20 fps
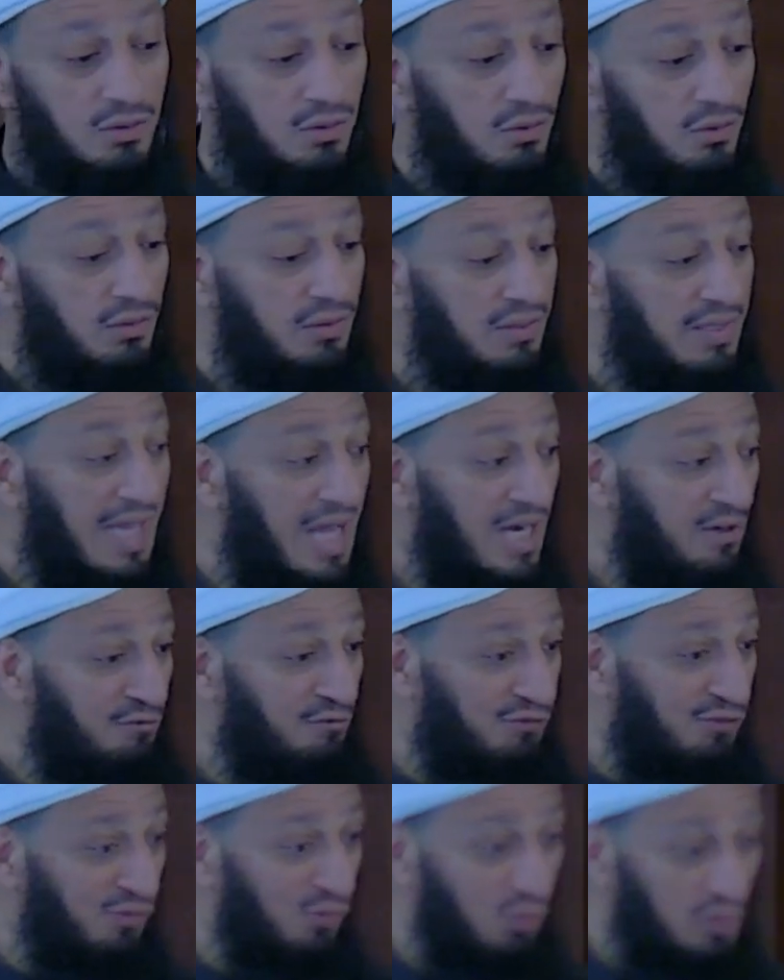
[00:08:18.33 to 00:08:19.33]
That
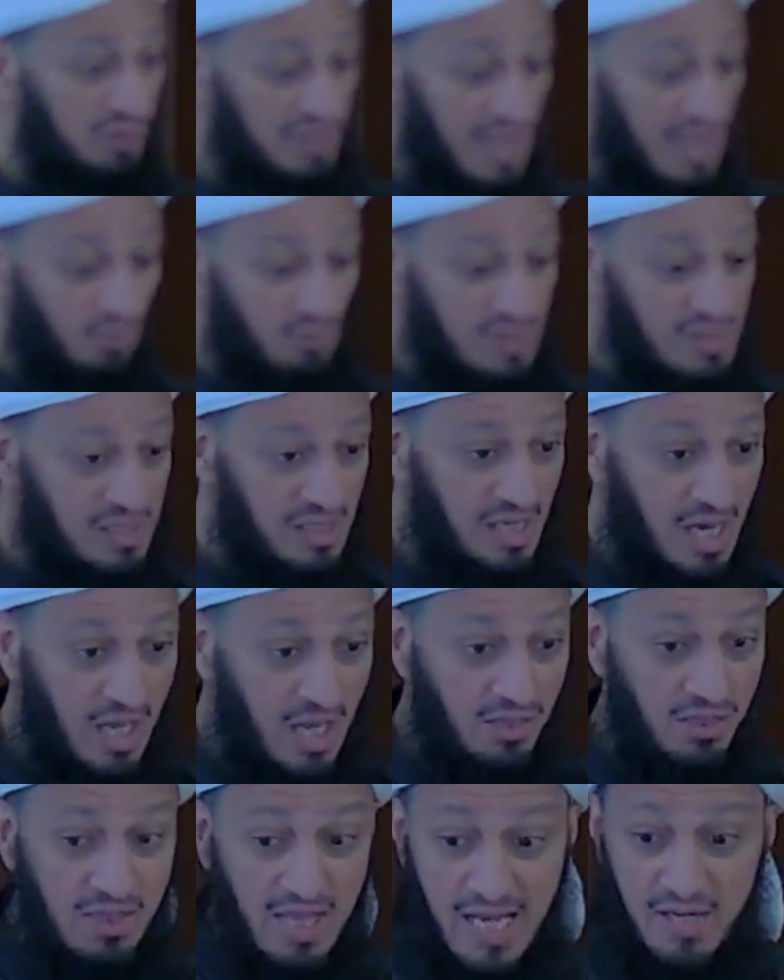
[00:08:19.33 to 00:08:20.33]
food that was
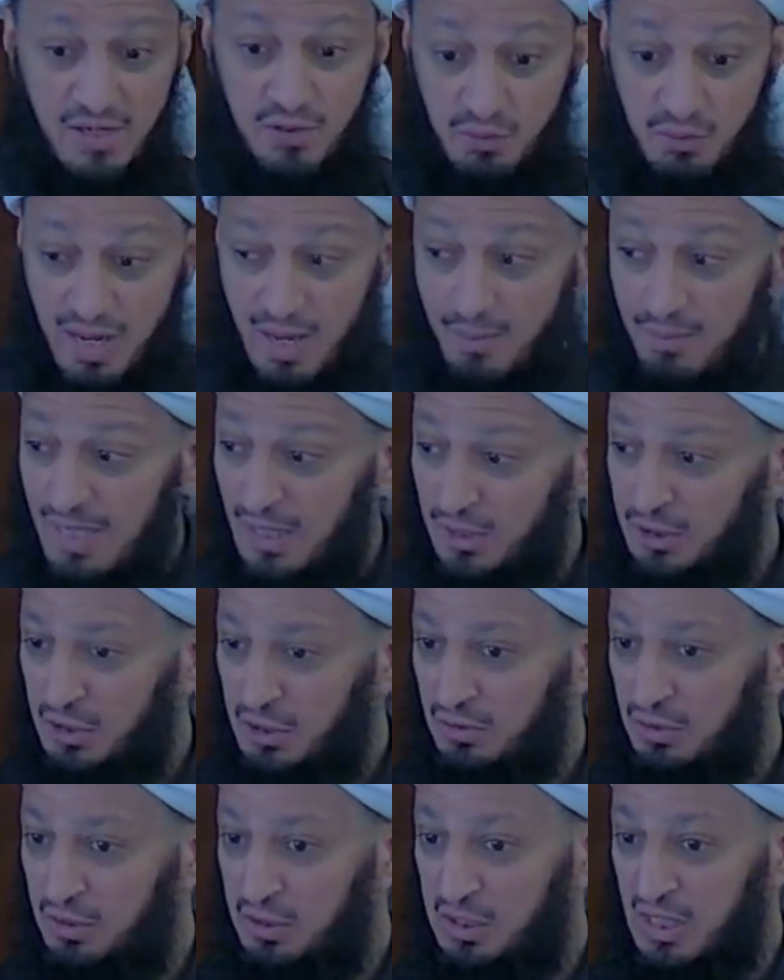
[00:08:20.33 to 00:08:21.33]
in that drum that
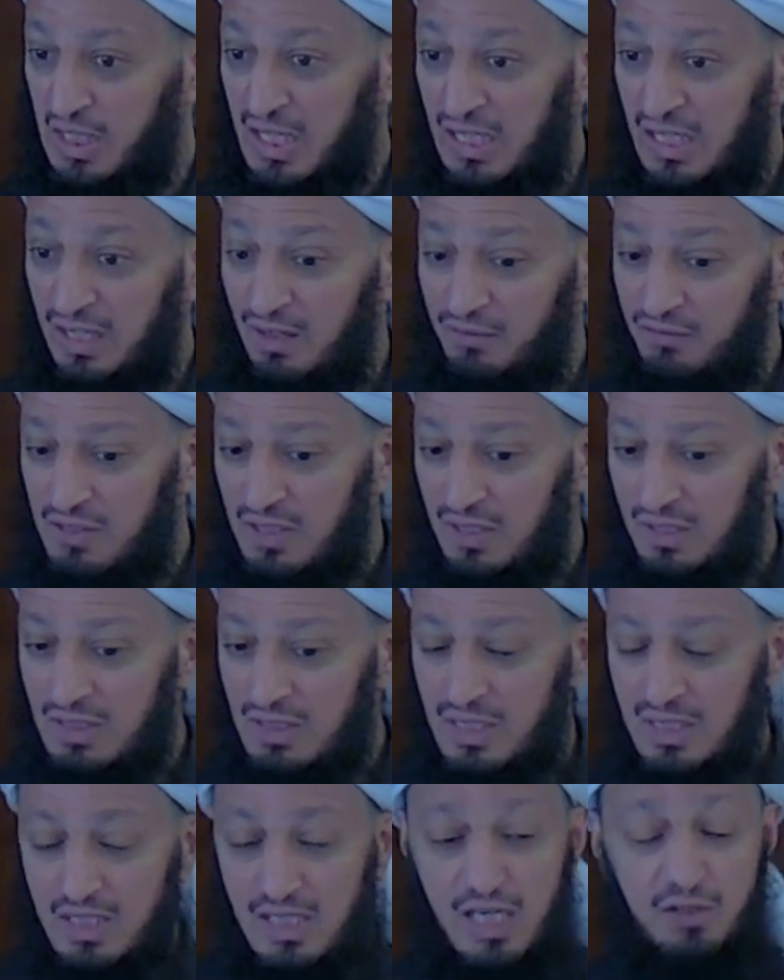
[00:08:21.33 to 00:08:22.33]
she received,
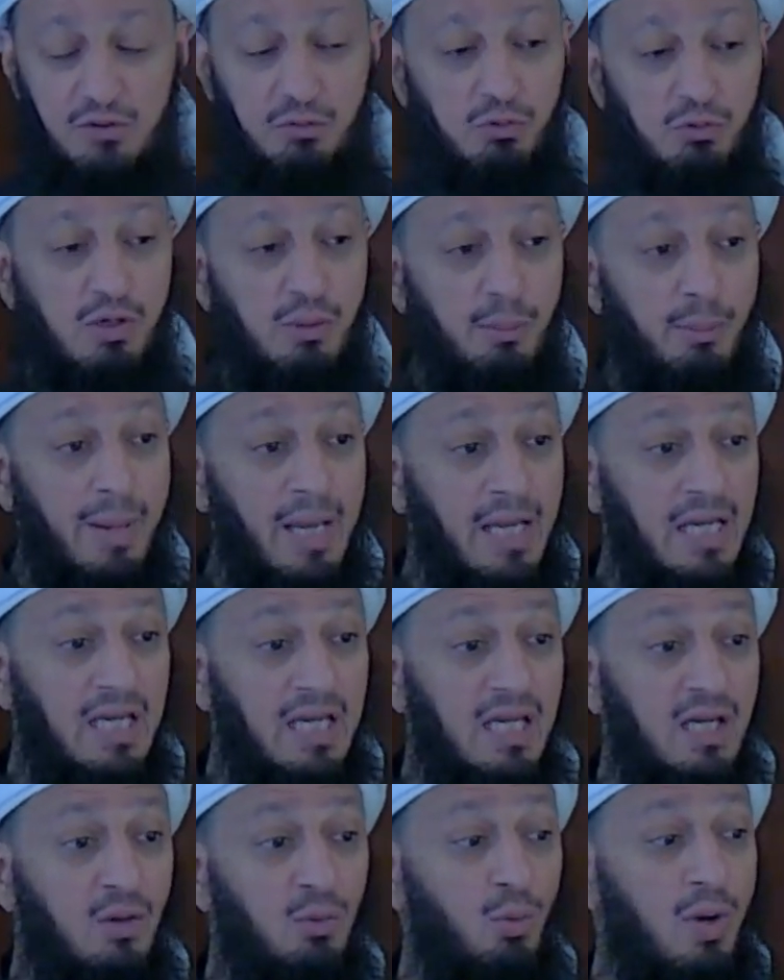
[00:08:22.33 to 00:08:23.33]
it
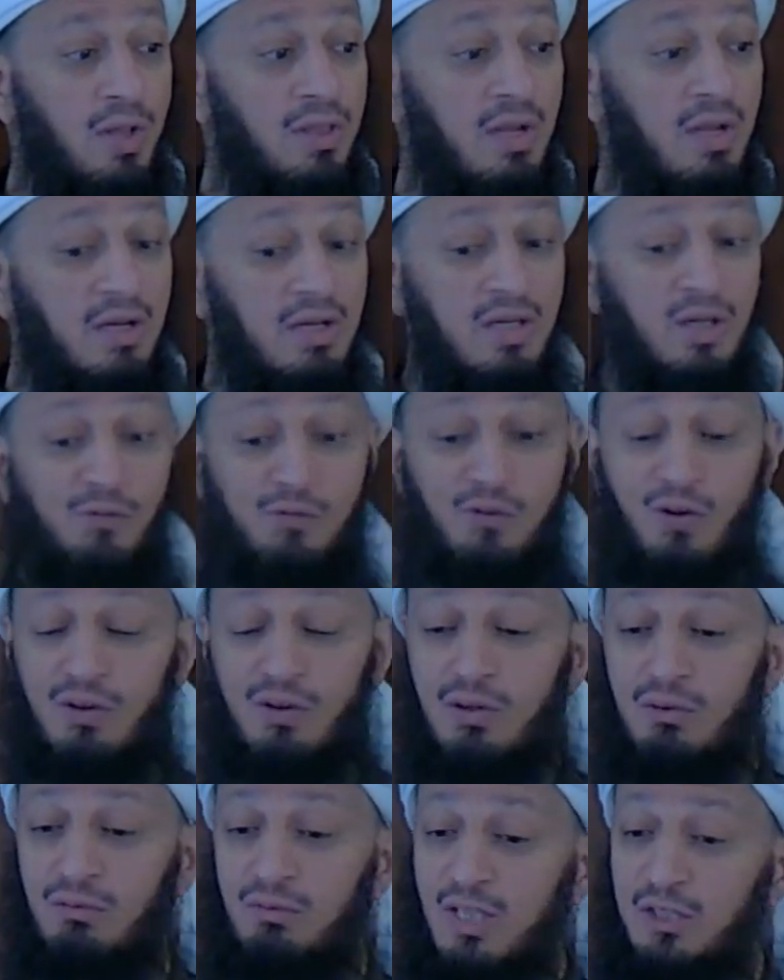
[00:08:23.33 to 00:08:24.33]
remained with her for
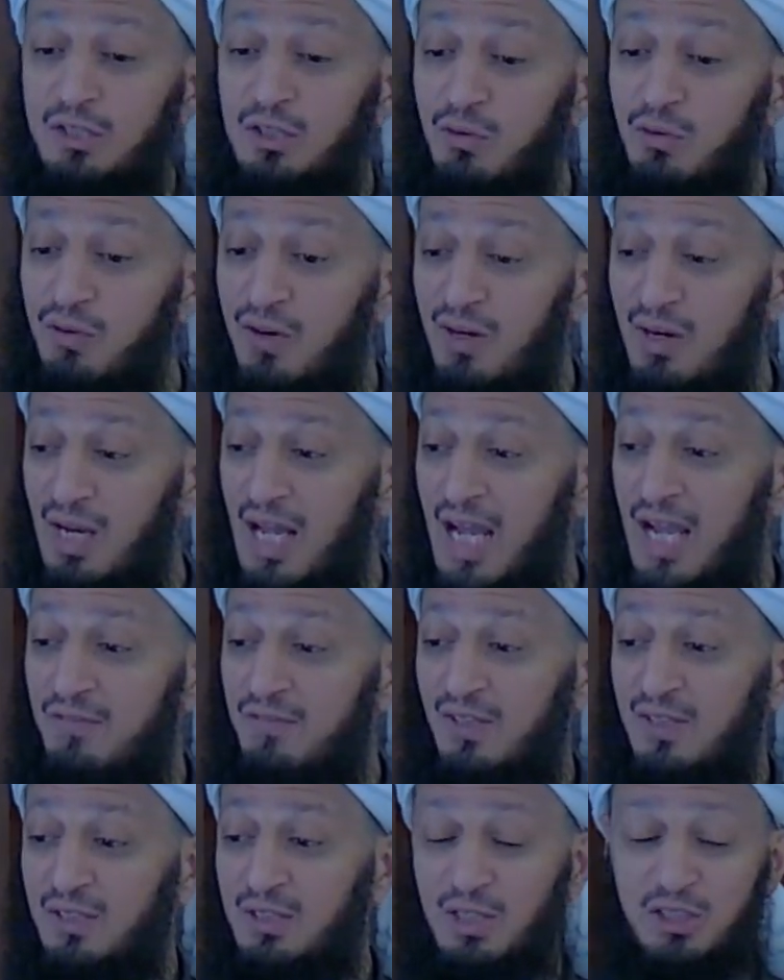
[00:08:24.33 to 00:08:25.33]
the rest of her
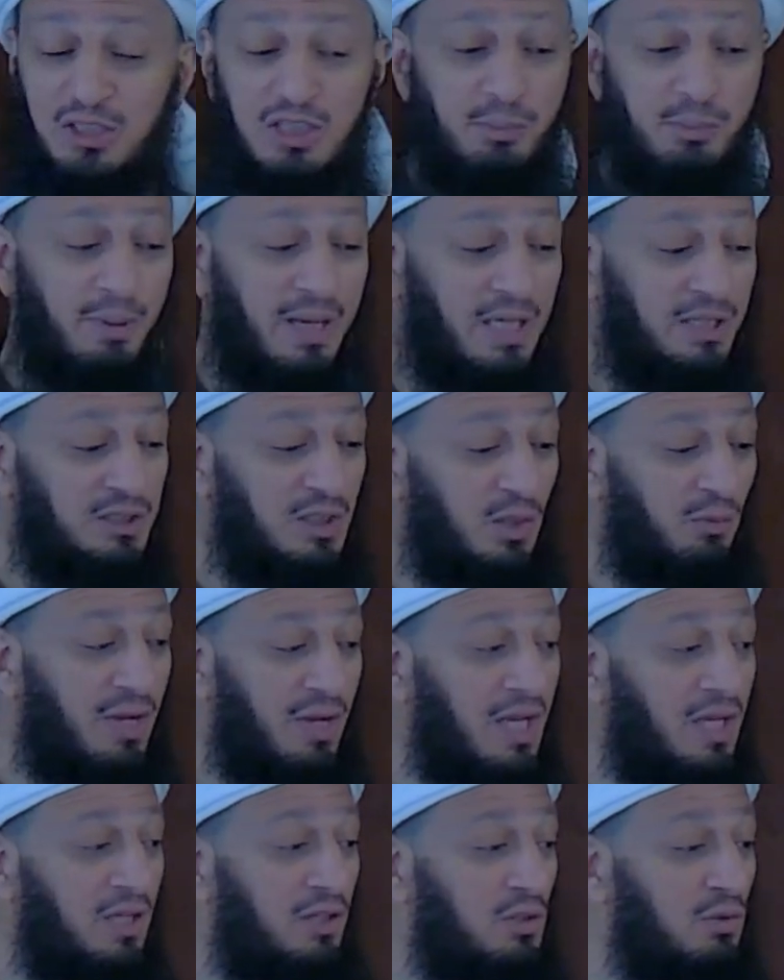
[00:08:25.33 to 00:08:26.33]
life until she passed
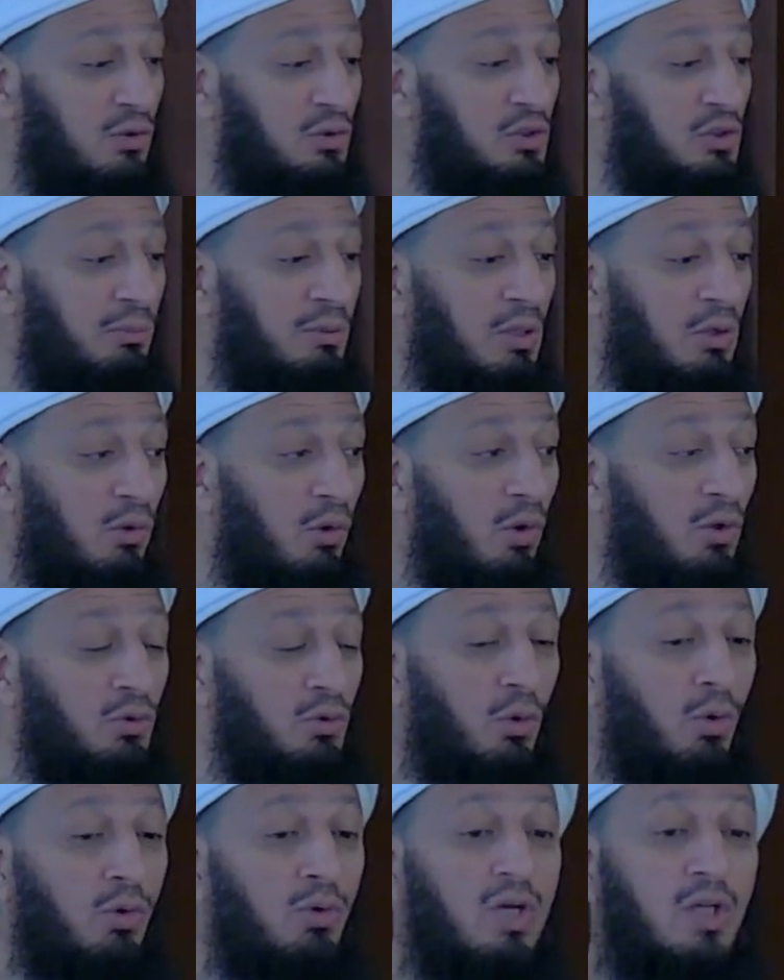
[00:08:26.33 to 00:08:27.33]
away. It used to be called
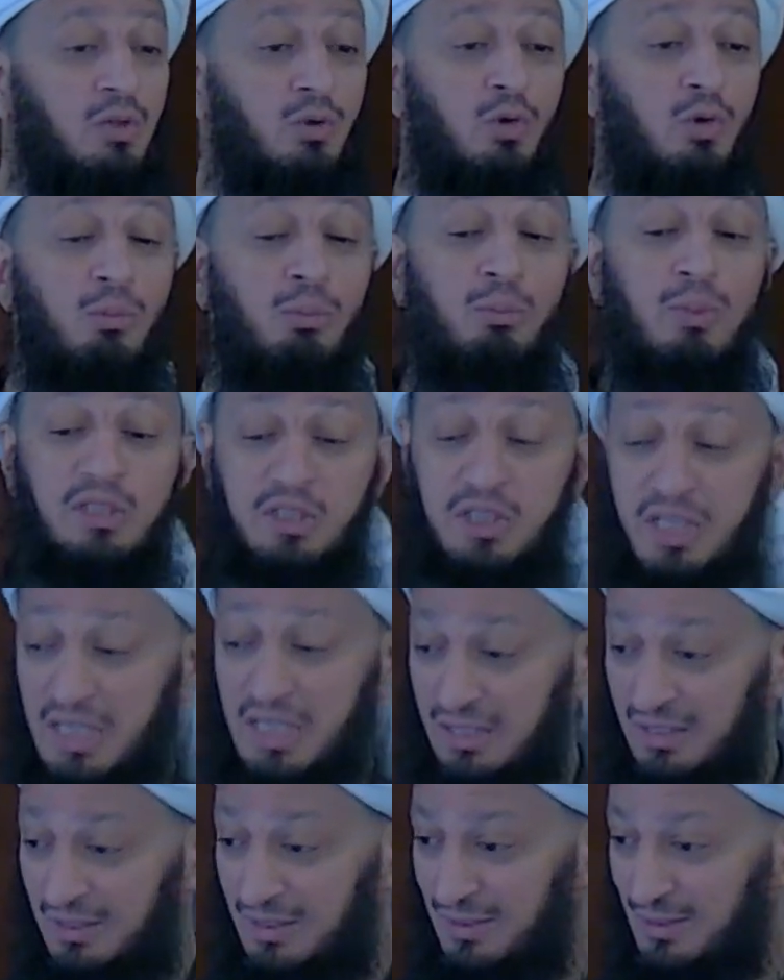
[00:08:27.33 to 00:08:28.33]
Ukkatu Umma
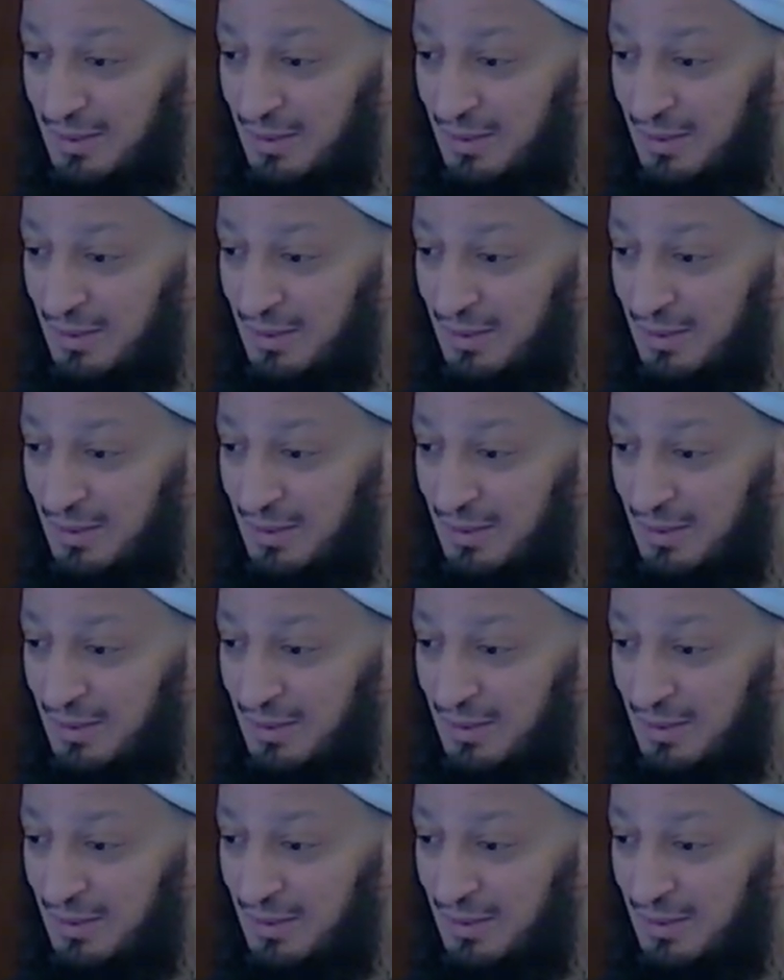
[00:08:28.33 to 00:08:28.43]
Sharik.